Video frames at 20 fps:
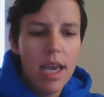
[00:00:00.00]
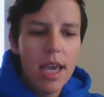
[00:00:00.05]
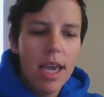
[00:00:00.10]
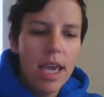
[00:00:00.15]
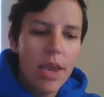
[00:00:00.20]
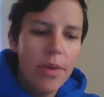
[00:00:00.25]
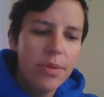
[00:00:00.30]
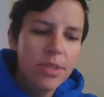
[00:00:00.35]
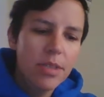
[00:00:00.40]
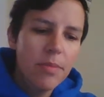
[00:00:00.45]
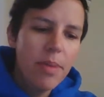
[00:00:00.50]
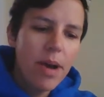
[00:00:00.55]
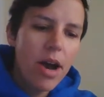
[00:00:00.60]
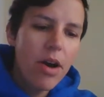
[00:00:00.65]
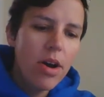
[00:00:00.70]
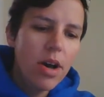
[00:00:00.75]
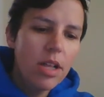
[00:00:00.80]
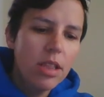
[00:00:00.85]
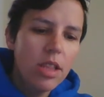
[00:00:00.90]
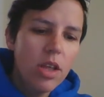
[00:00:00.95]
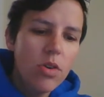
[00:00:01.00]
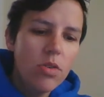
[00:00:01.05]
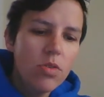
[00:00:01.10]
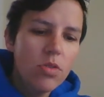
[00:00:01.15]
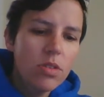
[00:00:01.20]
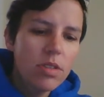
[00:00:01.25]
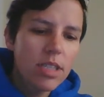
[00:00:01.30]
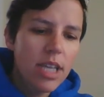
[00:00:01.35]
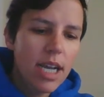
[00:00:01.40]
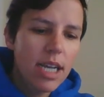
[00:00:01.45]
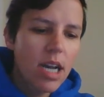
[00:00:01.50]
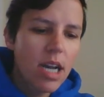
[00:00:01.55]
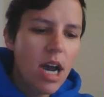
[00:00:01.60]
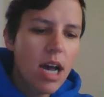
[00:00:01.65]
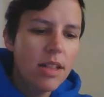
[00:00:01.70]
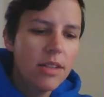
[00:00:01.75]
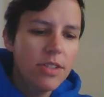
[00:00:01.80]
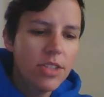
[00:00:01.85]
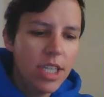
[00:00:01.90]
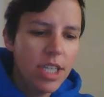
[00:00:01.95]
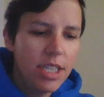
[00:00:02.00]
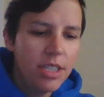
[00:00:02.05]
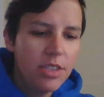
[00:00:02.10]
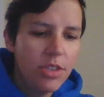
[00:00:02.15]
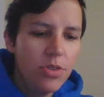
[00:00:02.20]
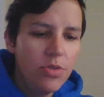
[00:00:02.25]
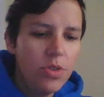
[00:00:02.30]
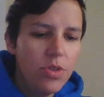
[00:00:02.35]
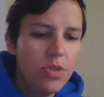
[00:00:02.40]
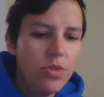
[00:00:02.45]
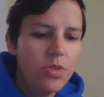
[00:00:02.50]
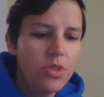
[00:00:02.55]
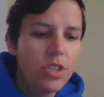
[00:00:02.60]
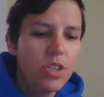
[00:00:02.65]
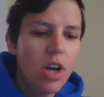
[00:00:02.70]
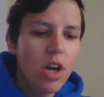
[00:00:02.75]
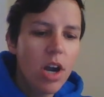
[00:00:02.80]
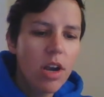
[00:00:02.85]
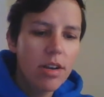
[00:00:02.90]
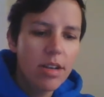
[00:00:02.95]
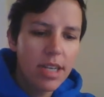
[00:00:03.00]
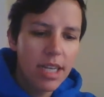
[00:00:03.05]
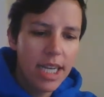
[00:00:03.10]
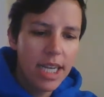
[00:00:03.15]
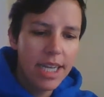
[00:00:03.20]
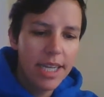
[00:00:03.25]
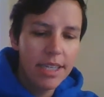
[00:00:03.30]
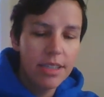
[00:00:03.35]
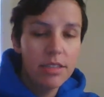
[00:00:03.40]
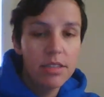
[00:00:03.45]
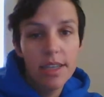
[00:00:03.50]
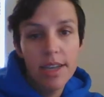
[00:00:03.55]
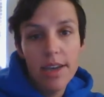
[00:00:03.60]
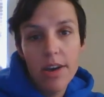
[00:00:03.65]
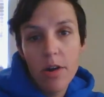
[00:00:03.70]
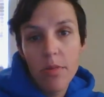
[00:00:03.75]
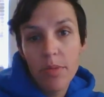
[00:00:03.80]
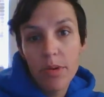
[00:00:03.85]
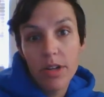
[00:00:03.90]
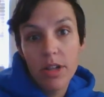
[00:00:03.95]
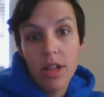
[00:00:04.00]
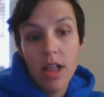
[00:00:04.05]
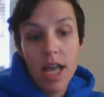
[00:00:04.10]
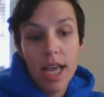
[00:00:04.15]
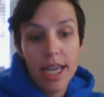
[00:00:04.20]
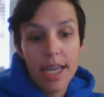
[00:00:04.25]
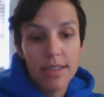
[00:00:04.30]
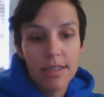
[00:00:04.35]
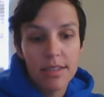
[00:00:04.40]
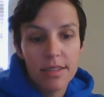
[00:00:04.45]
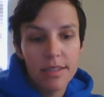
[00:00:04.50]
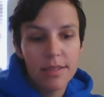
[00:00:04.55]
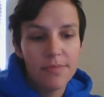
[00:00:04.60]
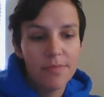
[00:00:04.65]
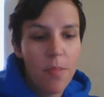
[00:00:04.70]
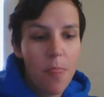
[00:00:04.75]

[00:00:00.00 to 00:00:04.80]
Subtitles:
It was about a local psychologist who used gardening to help her clients.